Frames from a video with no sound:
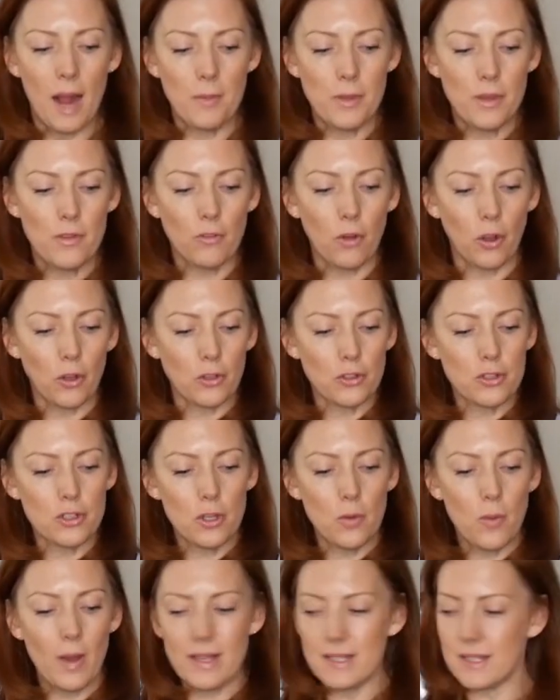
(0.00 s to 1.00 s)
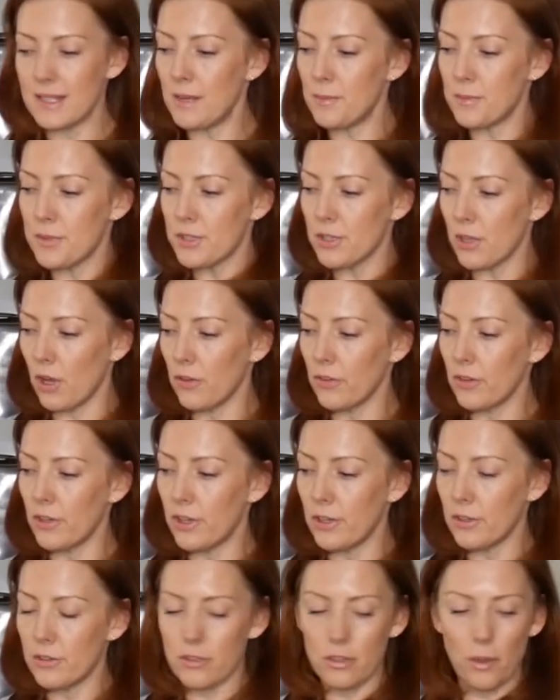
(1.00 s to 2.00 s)
You've got your two-way zips on
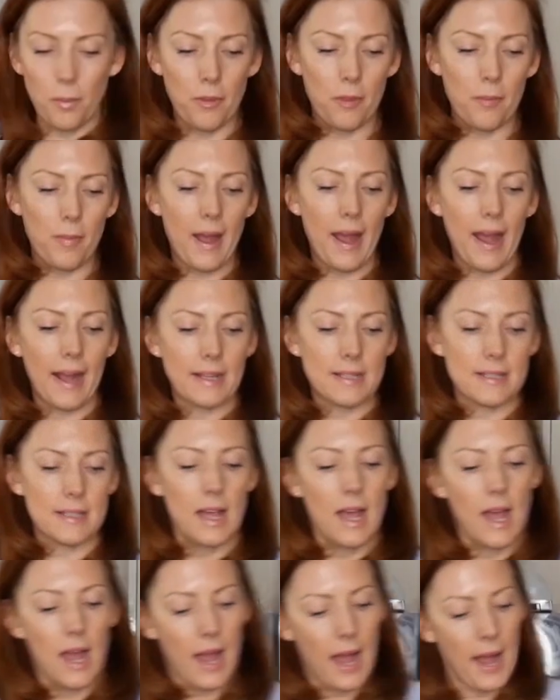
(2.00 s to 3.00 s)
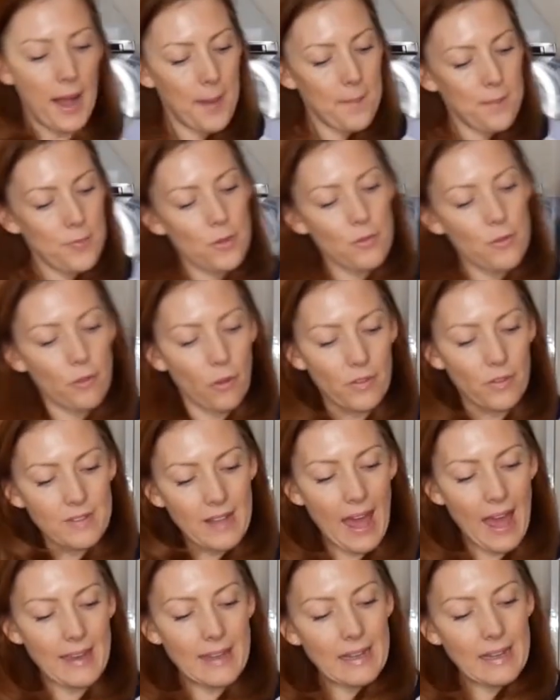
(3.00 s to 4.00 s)
the top of the bags. You've got this
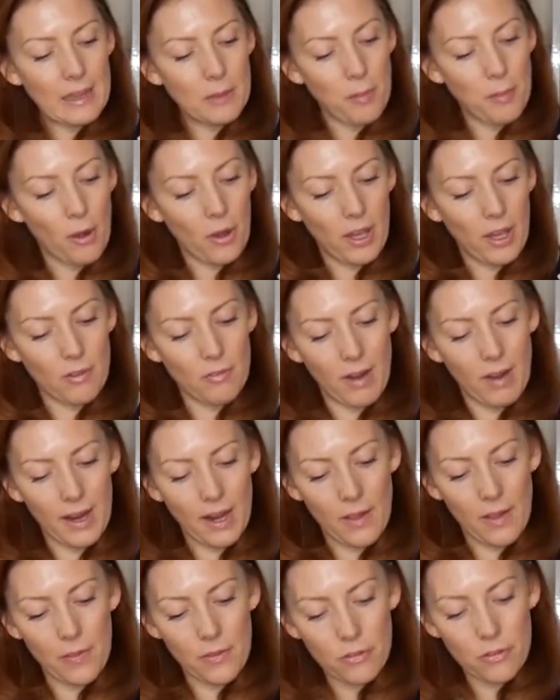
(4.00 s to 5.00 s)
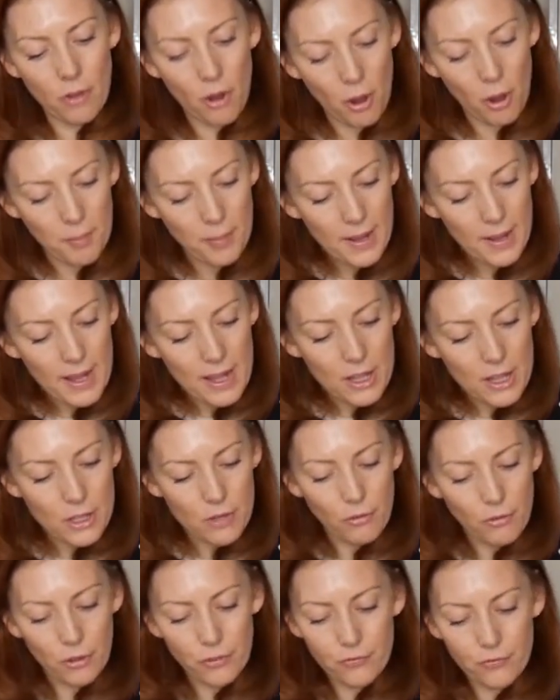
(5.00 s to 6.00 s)
handy little pocket right at the top.
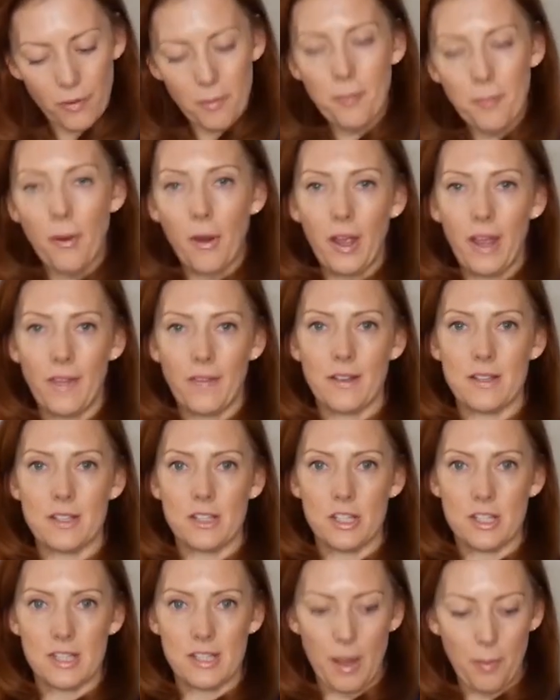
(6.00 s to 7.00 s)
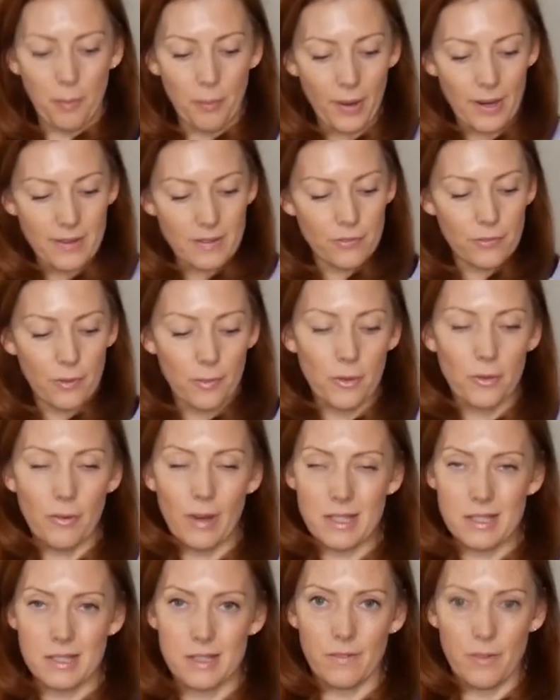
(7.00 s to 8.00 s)
You've got a front pocket that's just separated from the
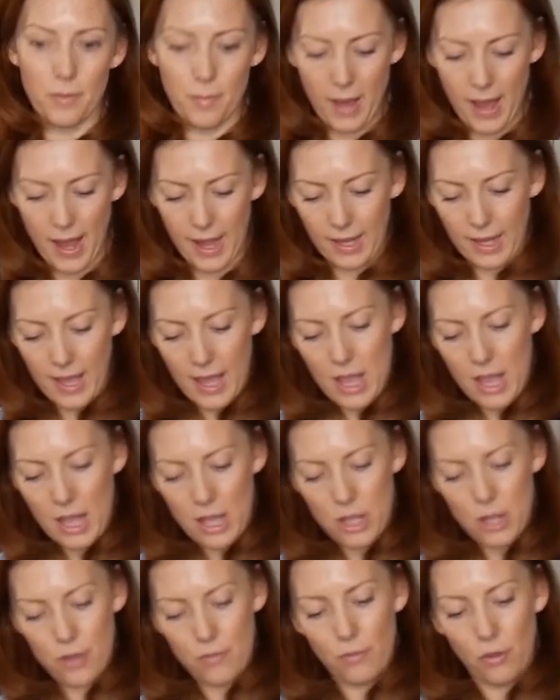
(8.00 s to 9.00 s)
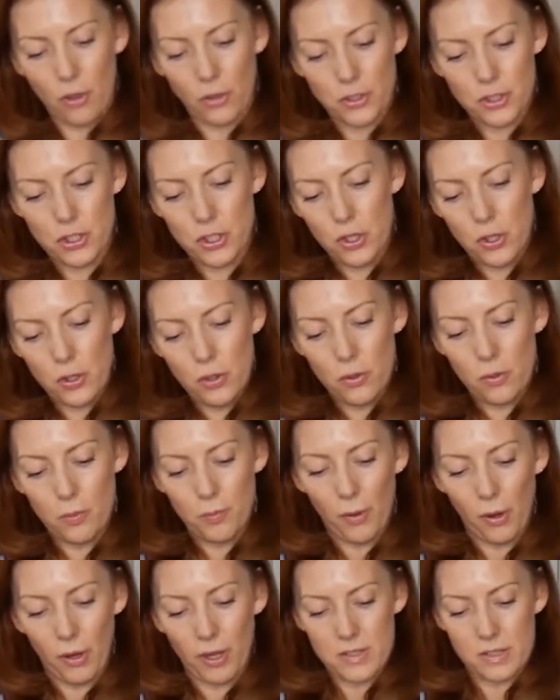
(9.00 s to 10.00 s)
rest of the bag. You've got two
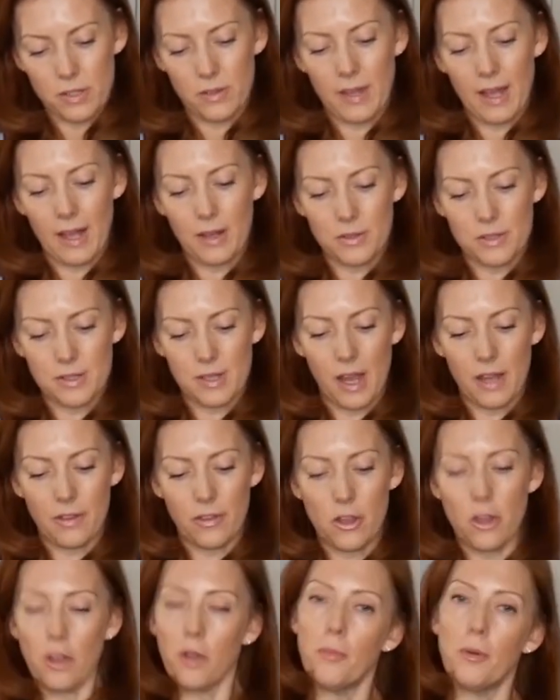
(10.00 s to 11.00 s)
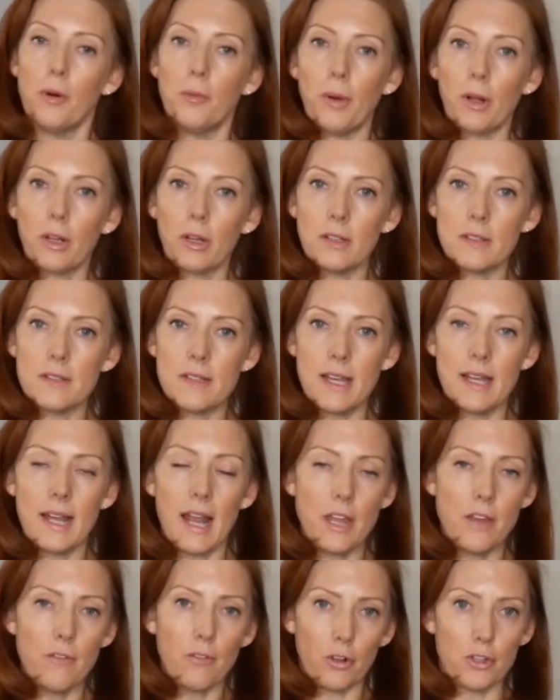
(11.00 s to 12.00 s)
pockets on the outside that you can put bottles in,
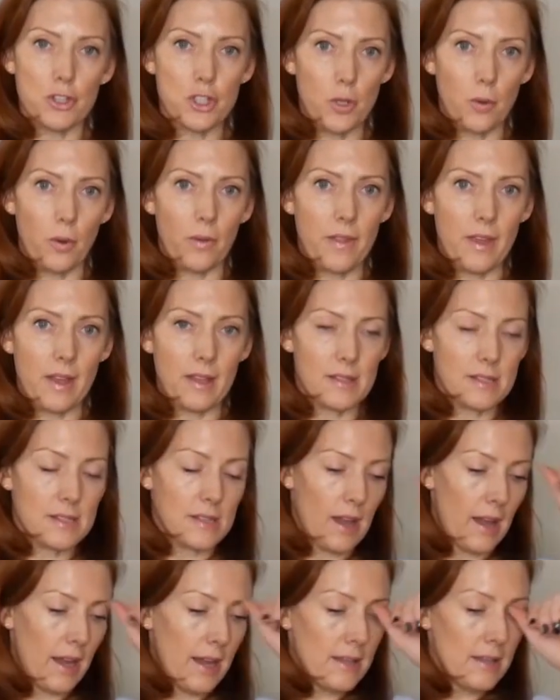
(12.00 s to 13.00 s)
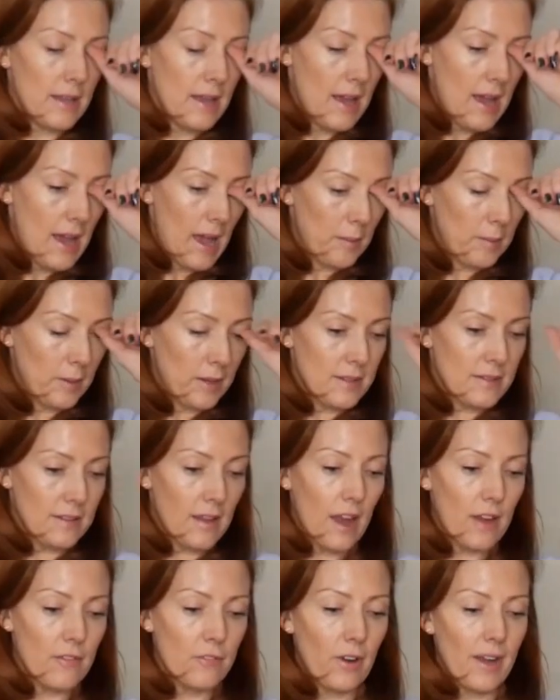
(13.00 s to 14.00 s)
and you've got two on the inside. I'm going to
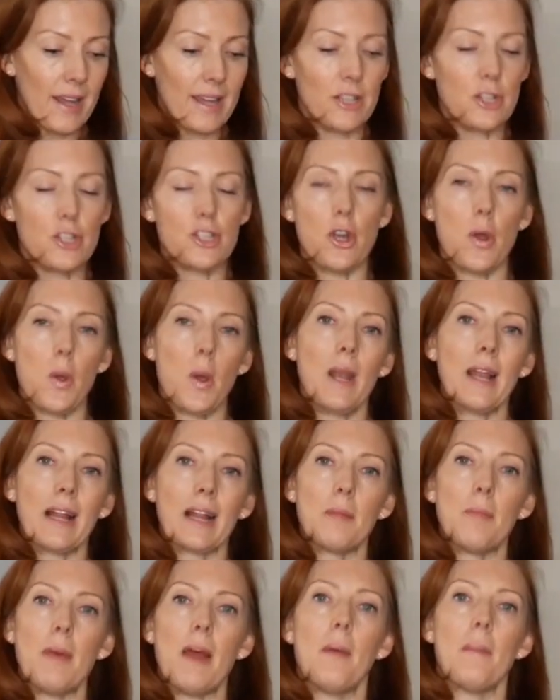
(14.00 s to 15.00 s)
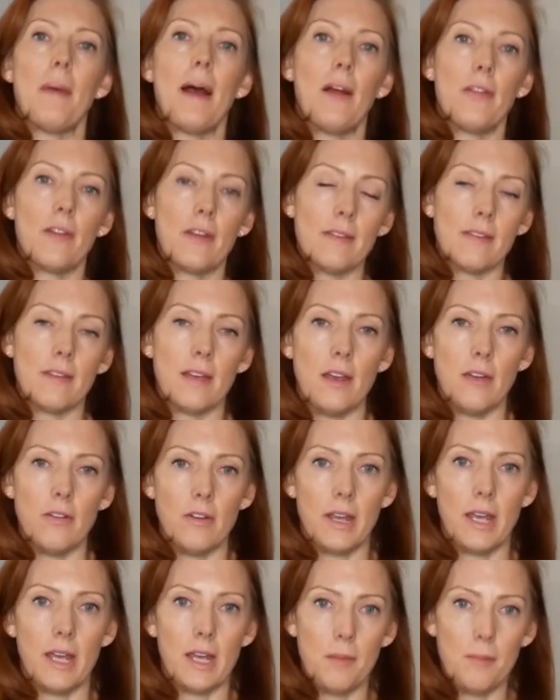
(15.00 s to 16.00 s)
dive right in and show you a little bit about the
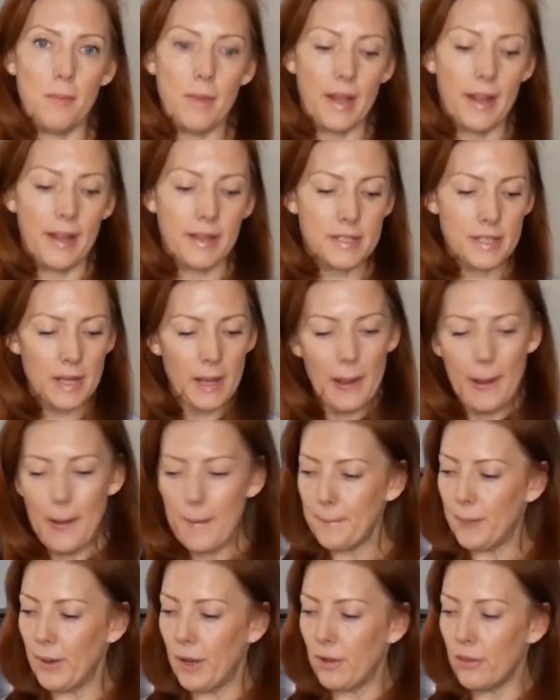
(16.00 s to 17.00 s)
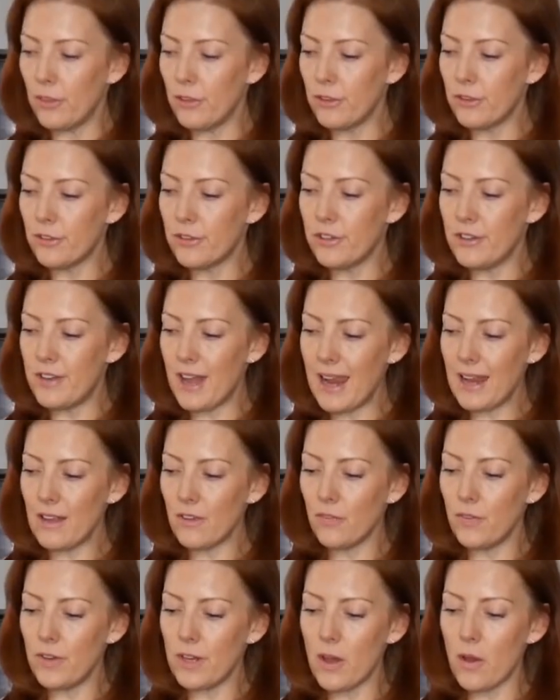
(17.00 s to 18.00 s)
interior in a minute, but
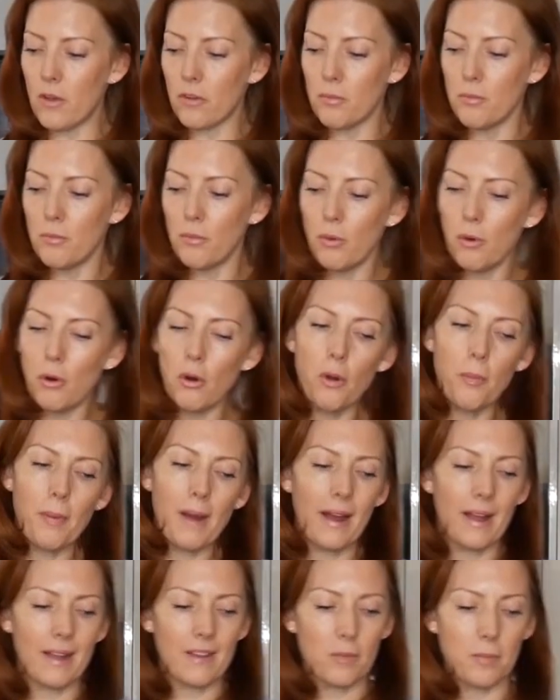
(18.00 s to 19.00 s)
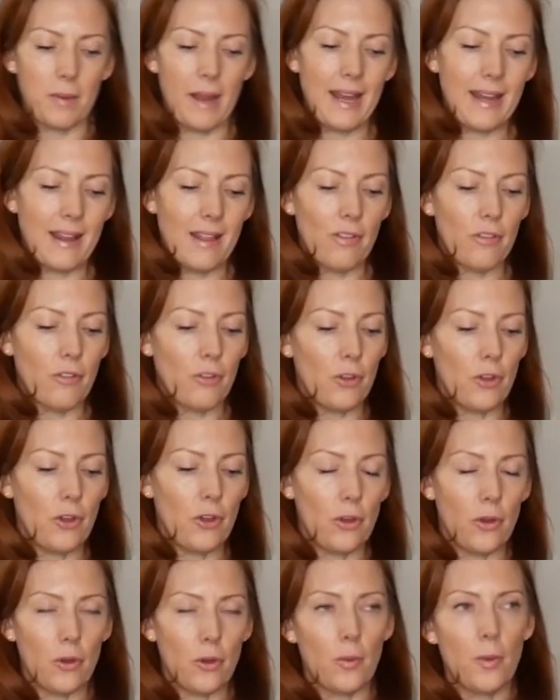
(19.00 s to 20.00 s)
today's video is more about explaining to
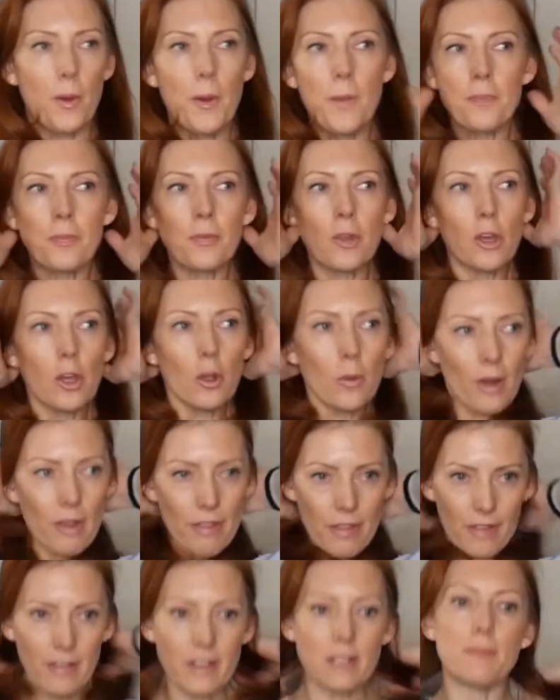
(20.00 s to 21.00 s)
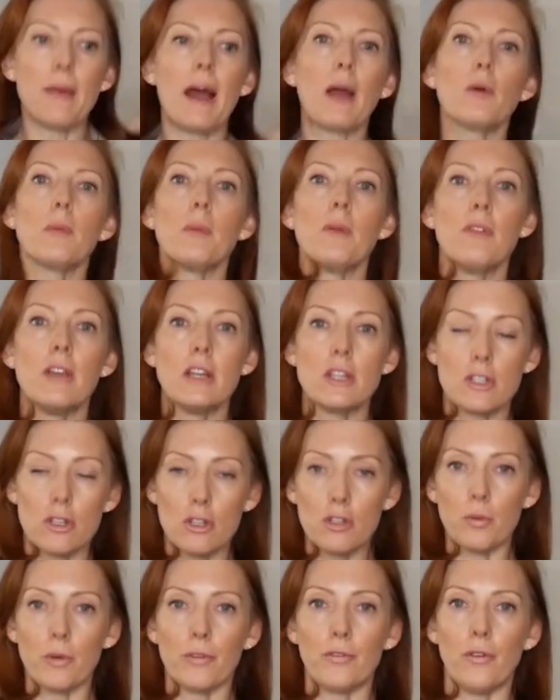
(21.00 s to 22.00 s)
you who I think this bag would be really
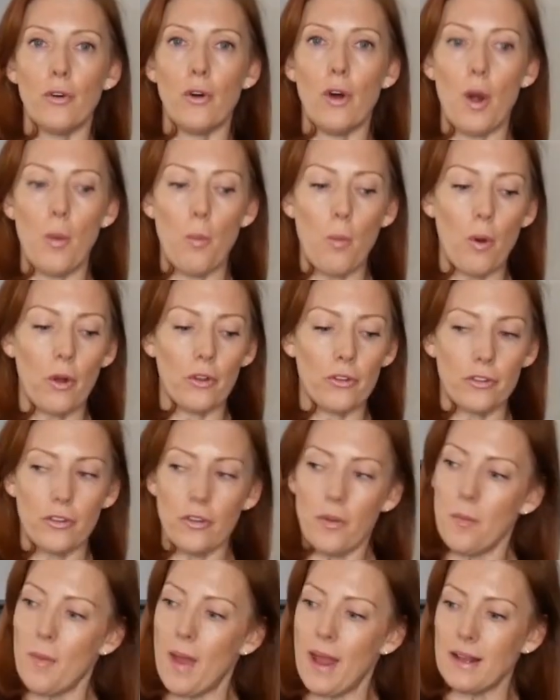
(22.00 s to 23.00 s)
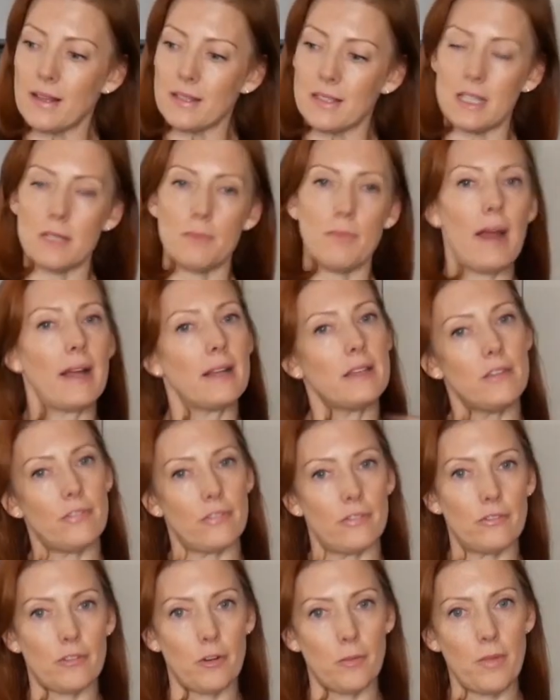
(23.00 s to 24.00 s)
suitable for and what makes this bag
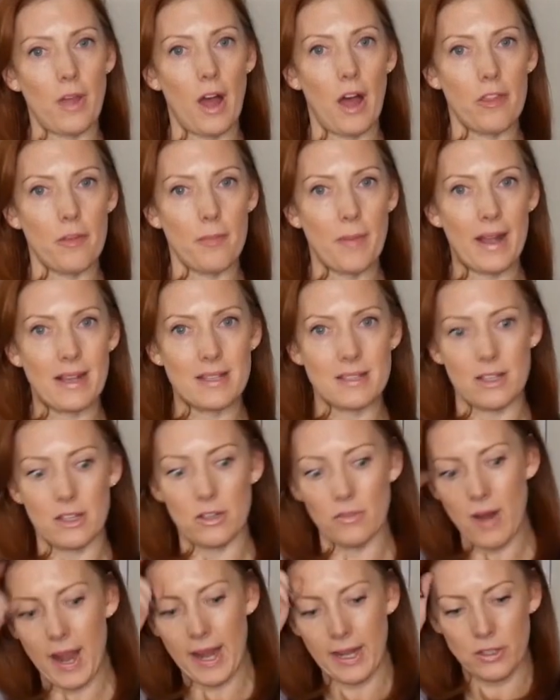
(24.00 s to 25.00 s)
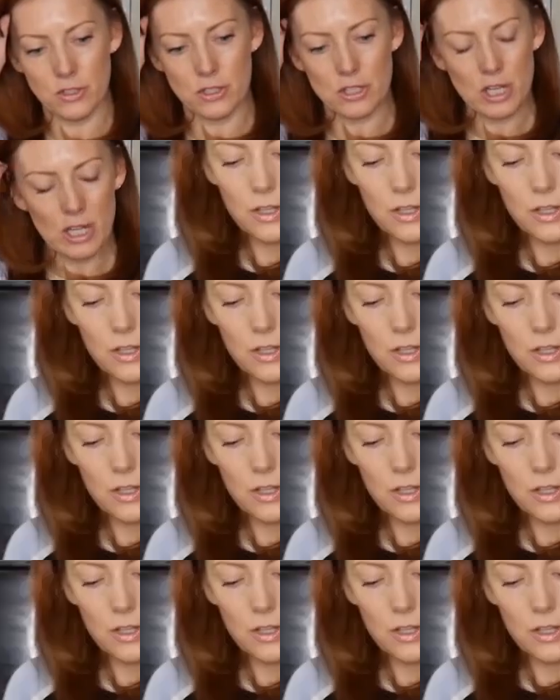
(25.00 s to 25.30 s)
different from the other bags in the range.